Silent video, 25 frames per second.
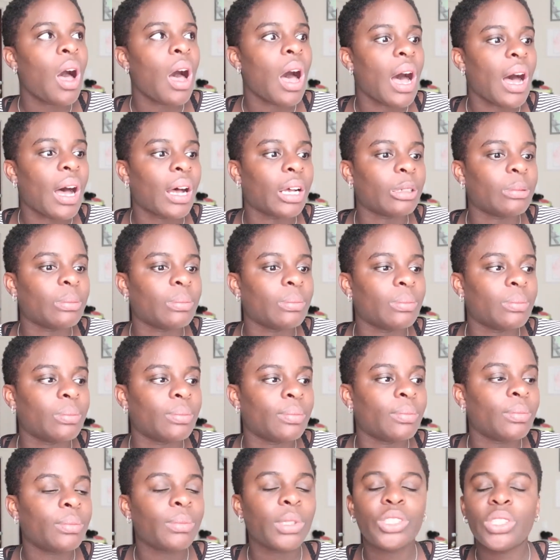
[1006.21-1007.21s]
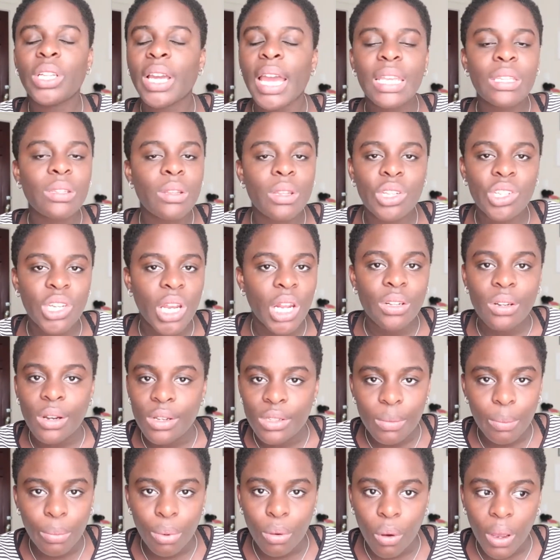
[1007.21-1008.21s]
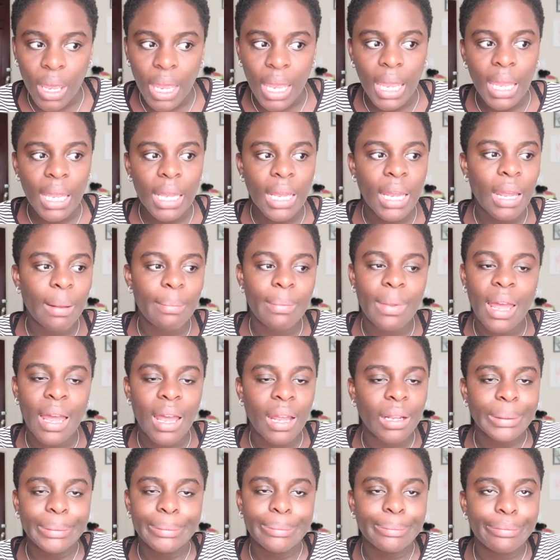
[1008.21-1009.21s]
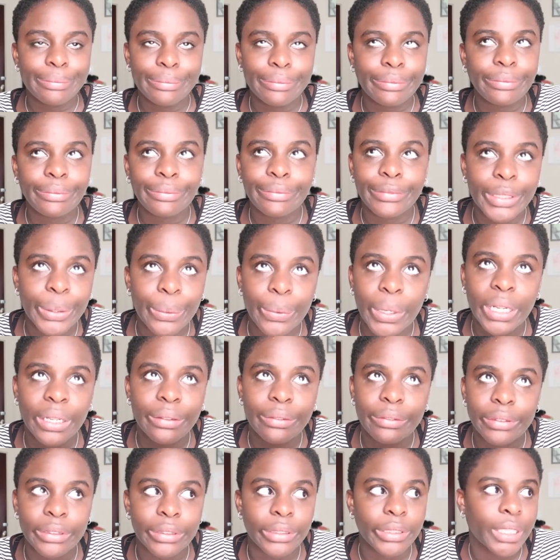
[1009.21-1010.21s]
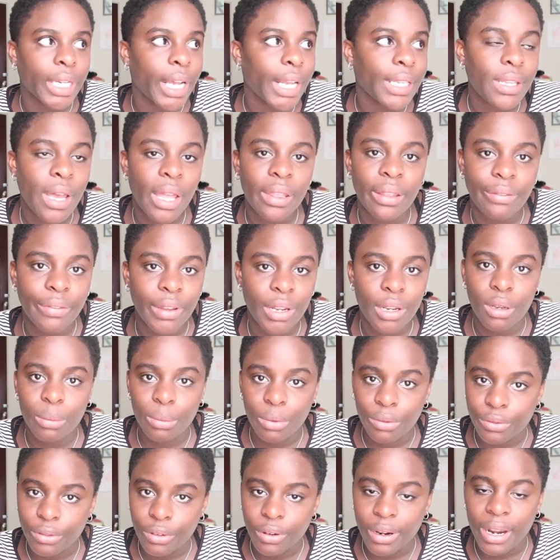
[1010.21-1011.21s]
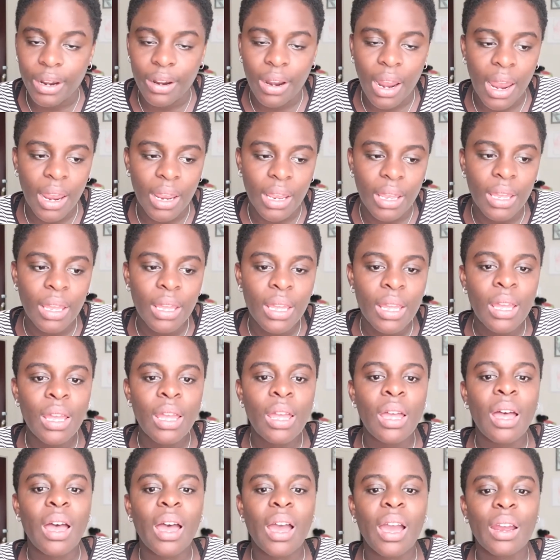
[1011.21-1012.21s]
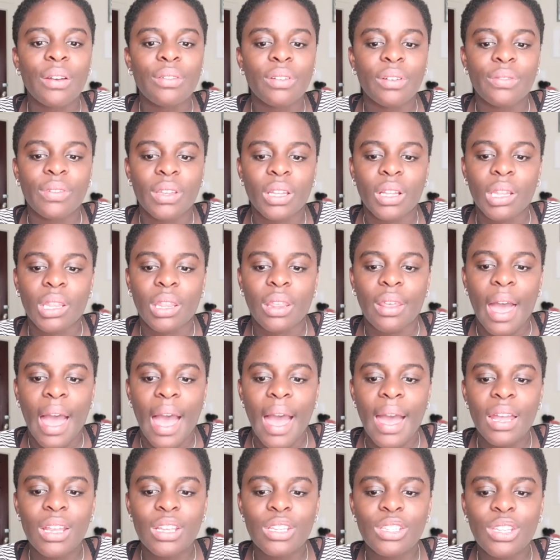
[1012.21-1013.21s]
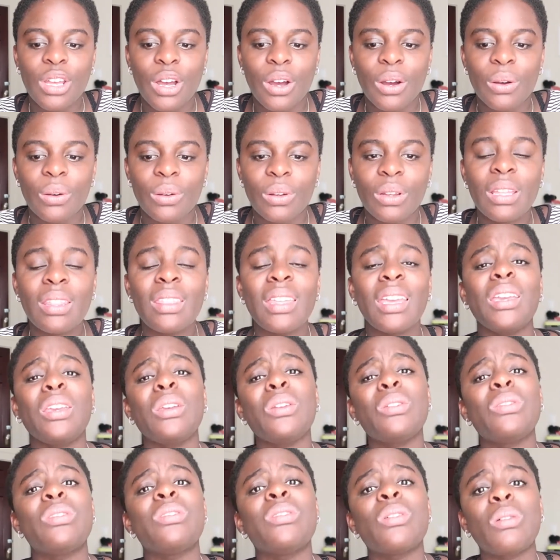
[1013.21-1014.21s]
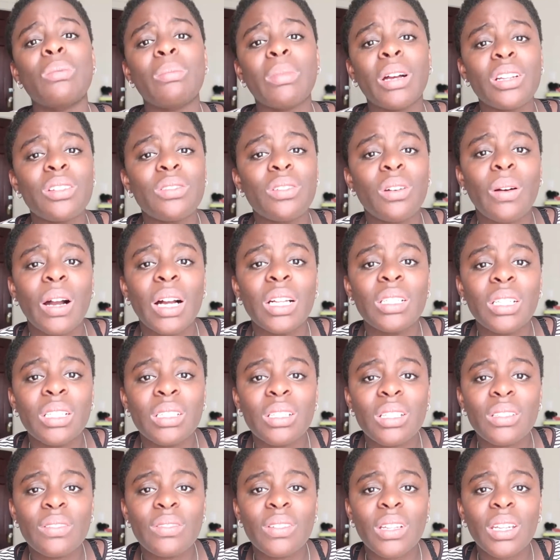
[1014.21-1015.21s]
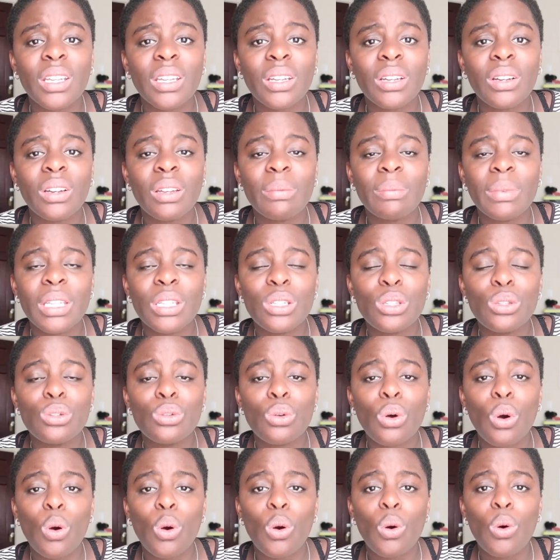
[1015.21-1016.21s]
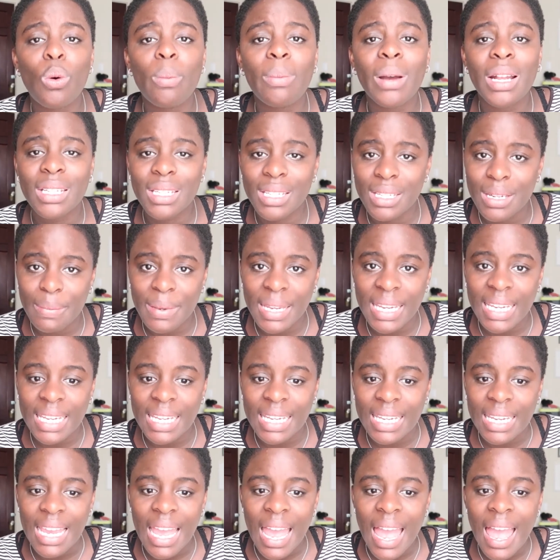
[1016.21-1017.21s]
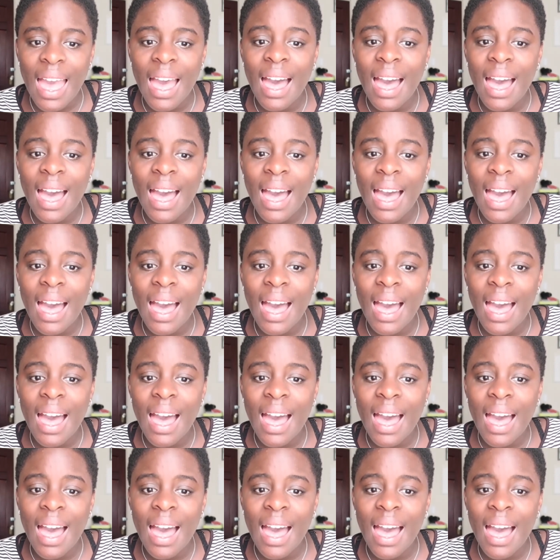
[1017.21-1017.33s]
But you guys know the gender, it's a boy. I'm not, whatever. Y'all saw the video before I revealed that. So thank you so much for watching this video. It means so much to me.